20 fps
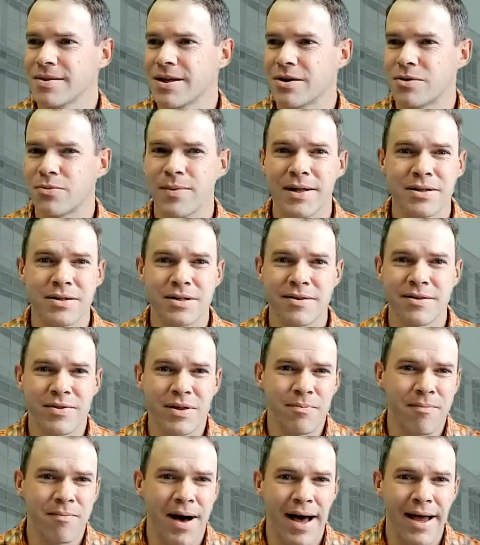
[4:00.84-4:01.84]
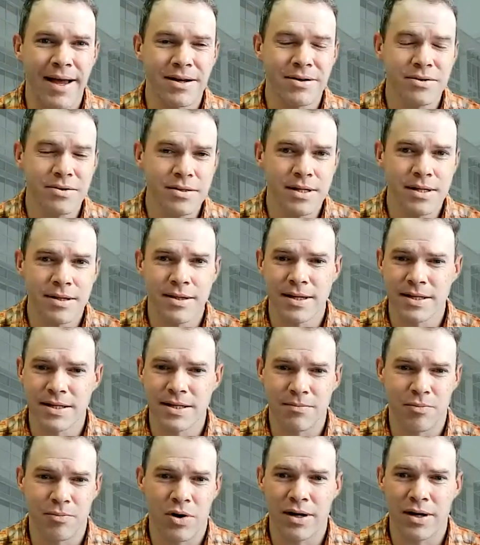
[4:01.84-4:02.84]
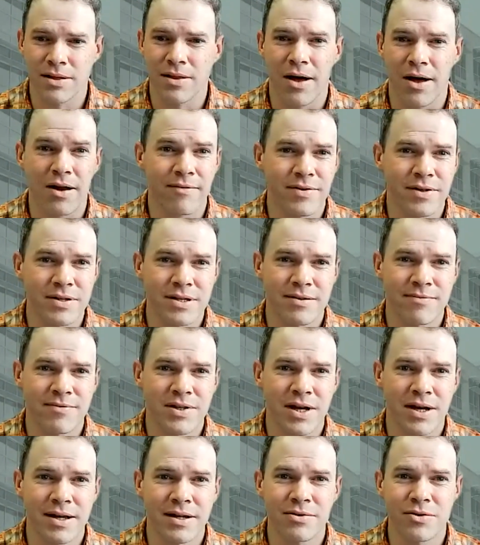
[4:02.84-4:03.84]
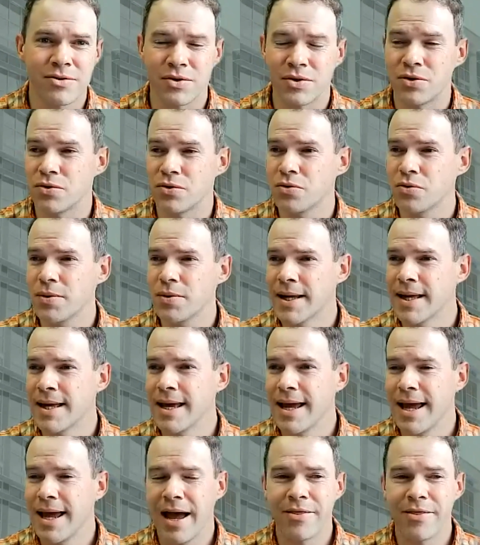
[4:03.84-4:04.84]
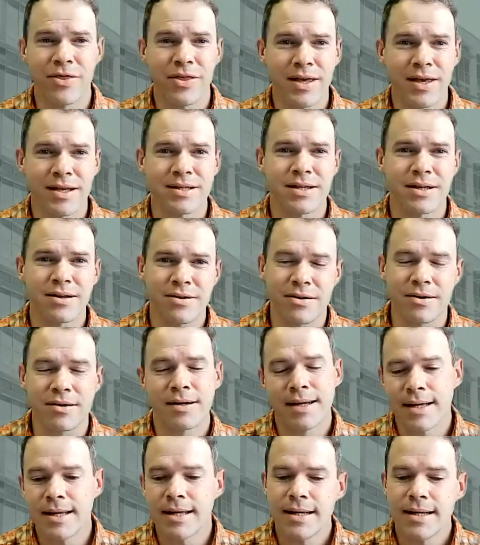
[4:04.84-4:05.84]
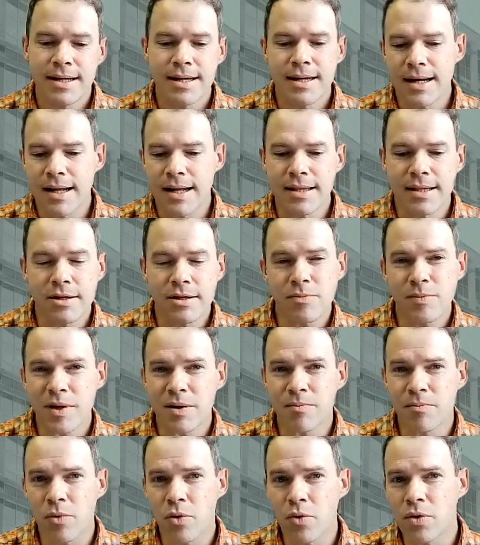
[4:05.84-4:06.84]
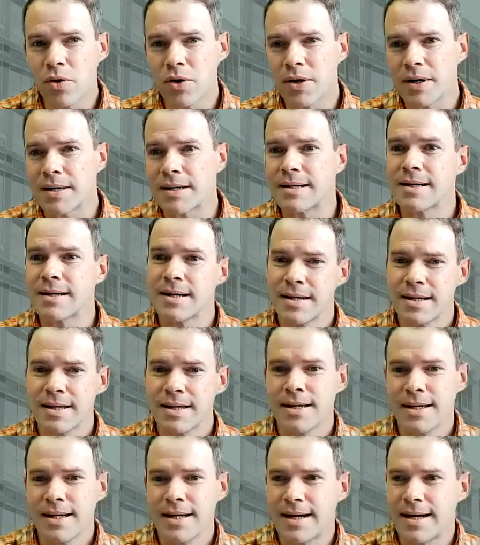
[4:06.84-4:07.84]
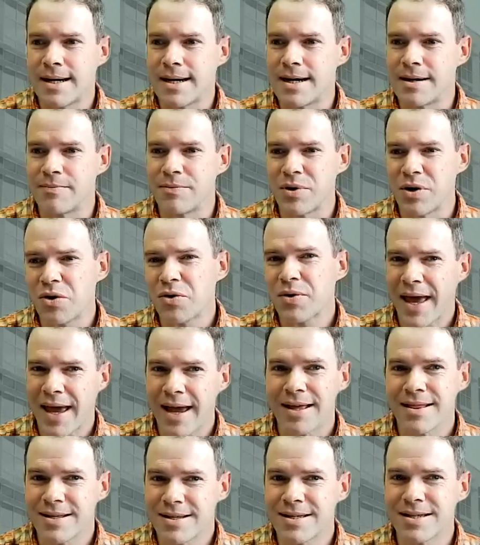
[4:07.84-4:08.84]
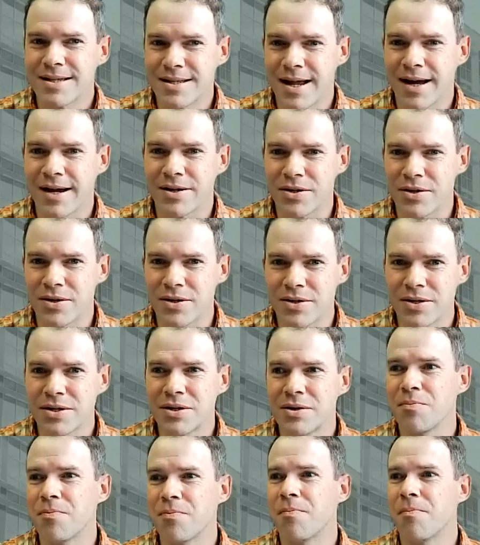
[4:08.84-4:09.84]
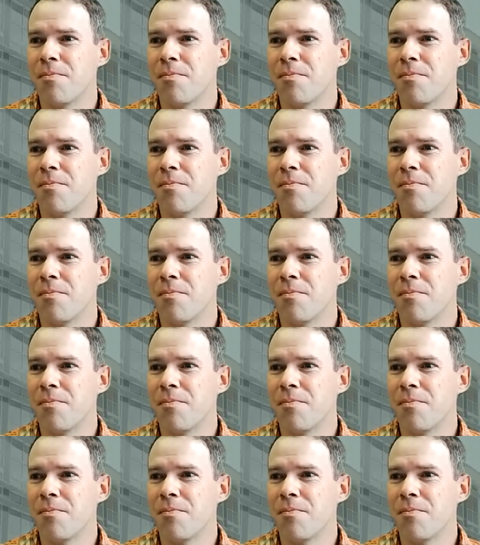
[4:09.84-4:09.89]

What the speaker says: that are relatively mild, things that probably a lot of us have done or do, and things that are a little bit more, okay, this is not good,